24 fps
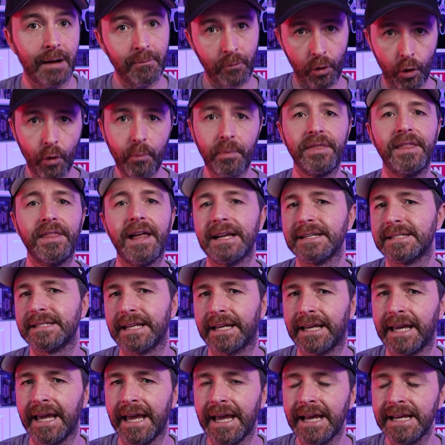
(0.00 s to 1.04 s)
I'm hoping that's
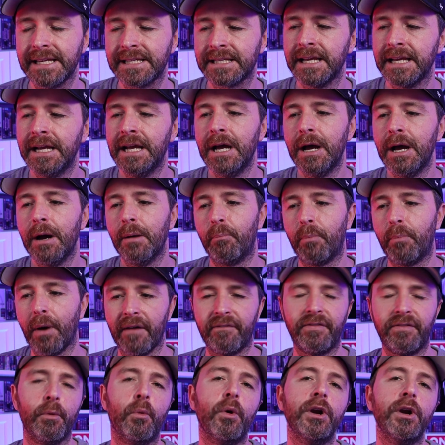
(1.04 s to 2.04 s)
the case. But if they